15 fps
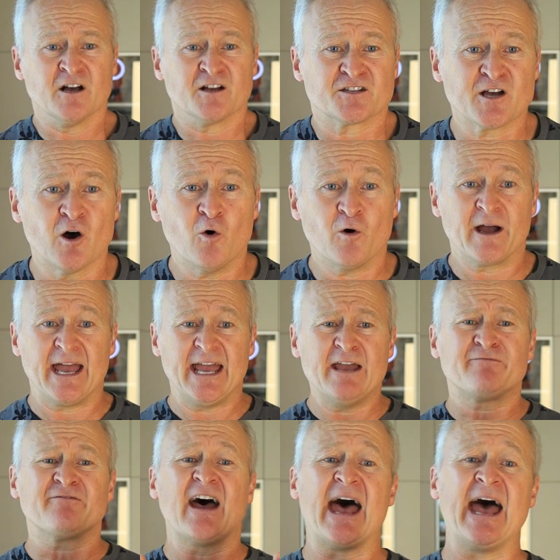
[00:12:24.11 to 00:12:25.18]
So
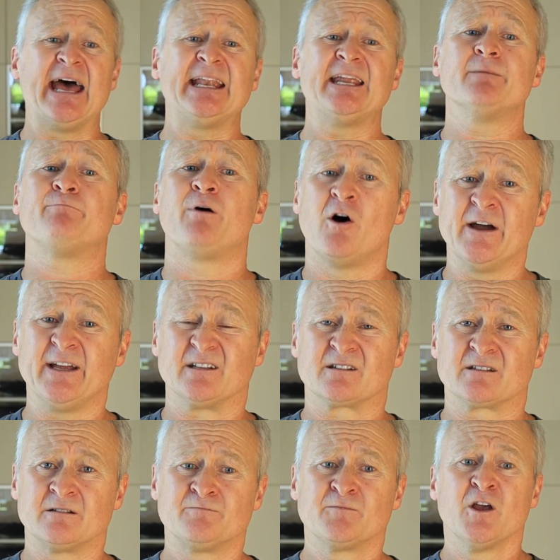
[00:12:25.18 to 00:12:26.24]
if any
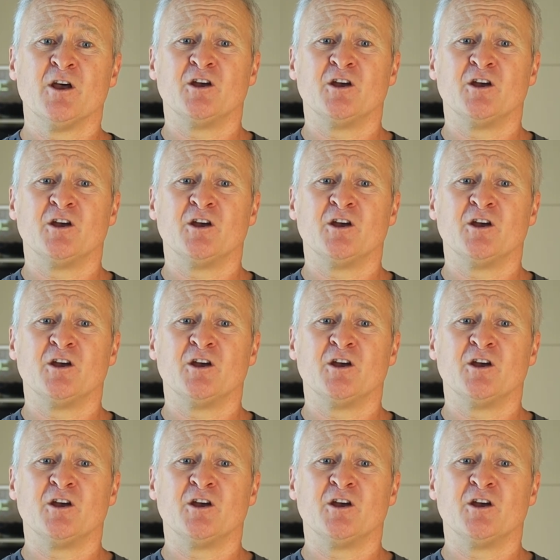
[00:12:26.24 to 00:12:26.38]
point